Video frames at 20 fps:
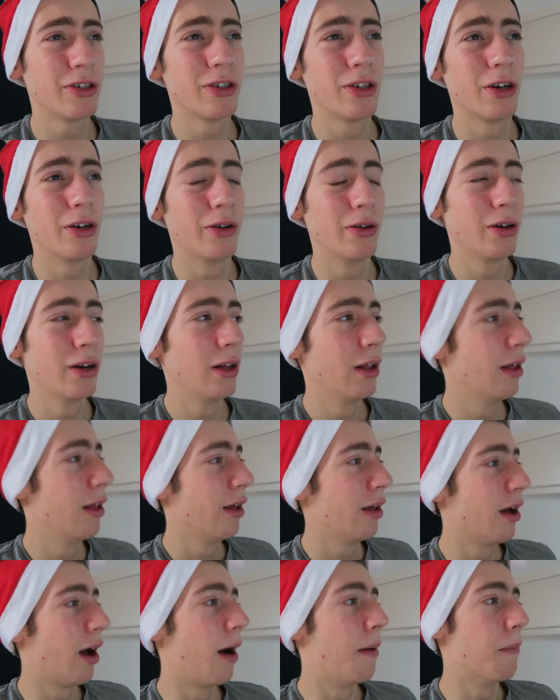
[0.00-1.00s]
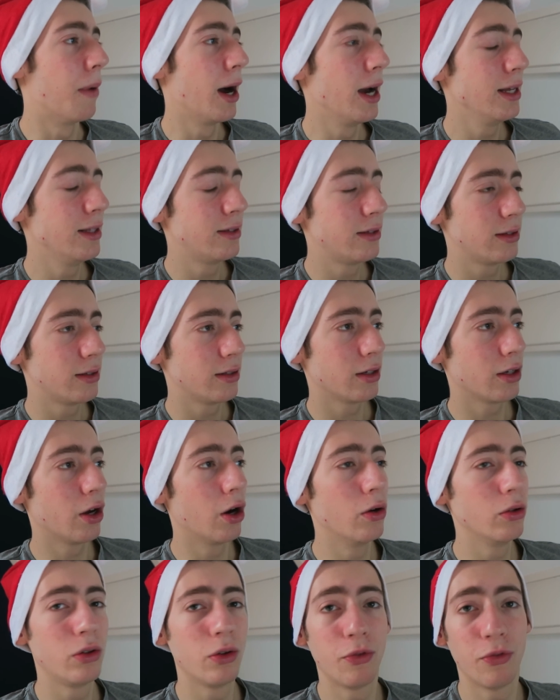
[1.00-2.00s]
So I might
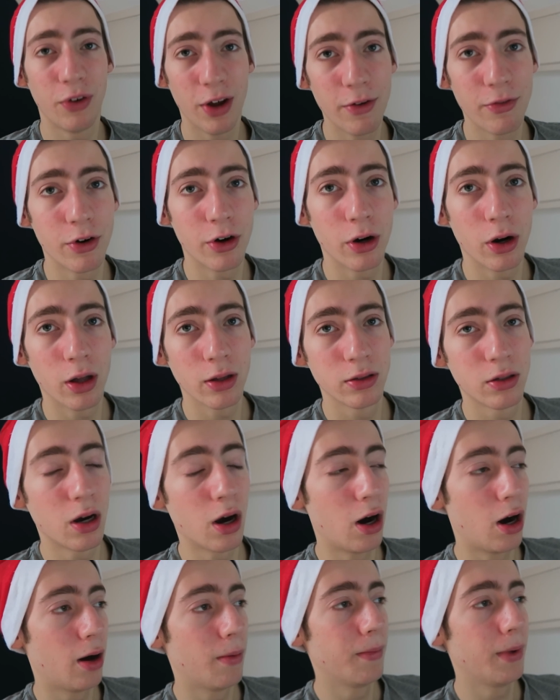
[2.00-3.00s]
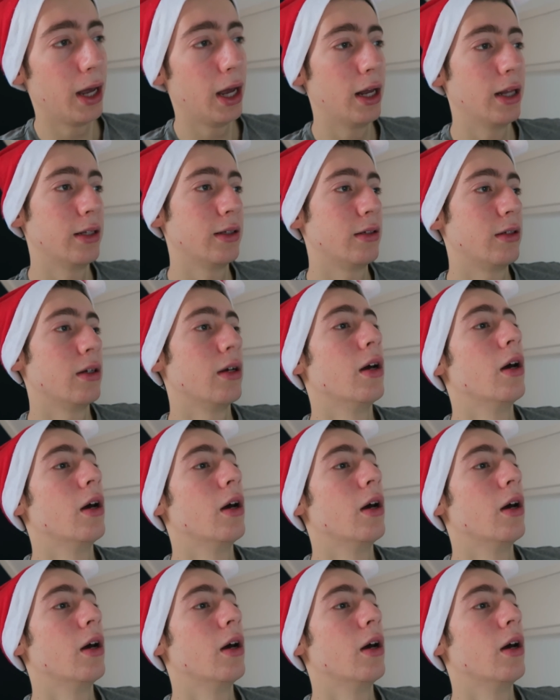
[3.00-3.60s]
go to fiverr.com and